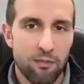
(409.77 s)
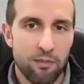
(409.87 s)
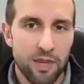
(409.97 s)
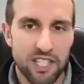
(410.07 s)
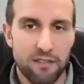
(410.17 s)

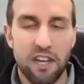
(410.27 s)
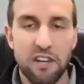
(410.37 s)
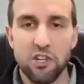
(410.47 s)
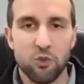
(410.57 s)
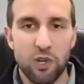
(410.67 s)
Because if they
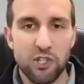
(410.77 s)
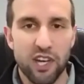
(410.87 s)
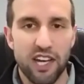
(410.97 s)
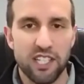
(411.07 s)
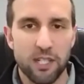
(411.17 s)
just want you
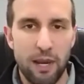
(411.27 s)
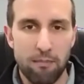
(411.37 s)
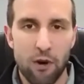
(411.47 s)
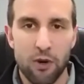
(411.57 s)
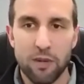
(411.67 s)
to estimate
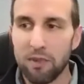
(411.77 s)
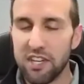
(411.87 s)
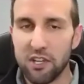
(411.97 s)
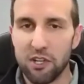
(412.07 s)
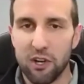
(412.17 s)
mowing, but
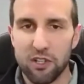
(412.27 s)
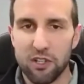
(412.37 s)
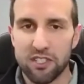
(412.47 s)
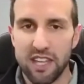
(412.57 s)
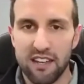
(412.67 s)
then you
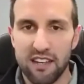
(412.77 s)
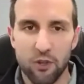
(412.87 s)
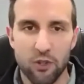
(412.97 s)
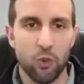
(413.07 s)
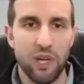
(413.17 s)
notice that
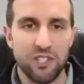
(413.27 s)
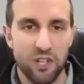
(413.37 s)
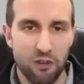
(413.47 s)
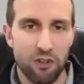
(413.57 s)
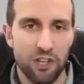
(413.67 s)
there's weeds
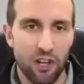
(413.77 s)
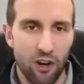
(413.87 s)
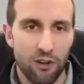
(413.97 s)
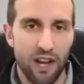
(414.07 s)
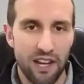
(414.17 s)
all over the
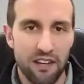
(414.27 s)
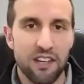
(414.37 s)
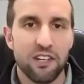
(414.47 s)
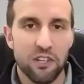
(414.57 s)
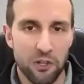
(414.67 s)
yard, right?
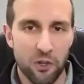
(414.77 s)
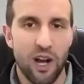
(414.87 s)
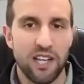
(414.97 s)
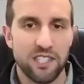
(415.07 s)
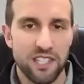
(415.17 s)
You can
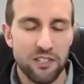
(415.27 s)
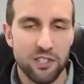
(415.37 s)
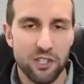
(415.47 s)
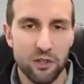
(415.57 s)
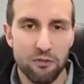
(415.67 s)
cross-sell
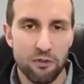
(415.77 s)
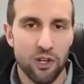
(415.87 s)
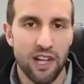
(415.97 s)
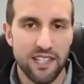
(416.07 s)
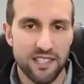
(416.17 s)
to
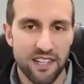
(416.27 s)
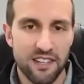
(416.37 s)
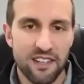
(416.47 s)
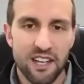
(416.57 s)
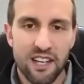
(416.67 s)
fertilizing.
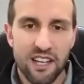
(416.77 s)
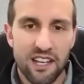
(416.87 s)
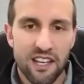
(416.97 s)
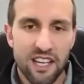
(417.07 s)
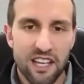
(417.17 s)

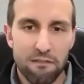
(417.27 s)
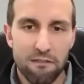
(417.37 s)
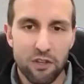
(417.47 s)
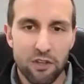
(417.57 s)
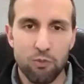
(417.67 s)
If
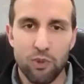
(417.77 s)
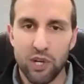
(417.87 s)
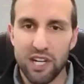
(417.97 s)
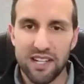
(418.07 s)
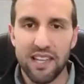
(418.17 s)
you
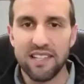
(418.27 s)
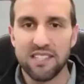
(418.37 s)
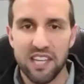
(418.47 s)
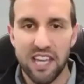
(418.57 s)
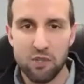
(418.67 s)
put in a
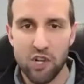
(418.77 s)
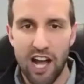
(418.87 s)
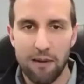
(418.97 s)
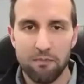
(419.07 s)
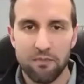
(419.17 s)
landscape
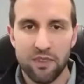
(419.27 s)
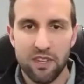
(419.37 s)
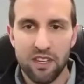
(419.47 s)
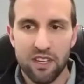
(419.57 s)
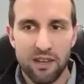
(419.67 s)
job,
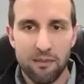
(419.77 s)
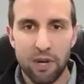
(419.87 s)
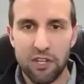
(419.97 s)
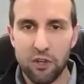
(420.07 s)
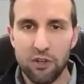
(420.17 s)

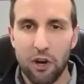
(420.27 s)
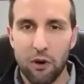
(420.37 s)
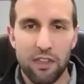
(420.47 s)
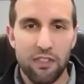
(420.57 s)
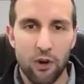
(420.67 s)
but you know
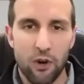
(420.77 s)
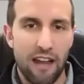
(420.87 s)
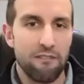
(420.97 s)
that they're not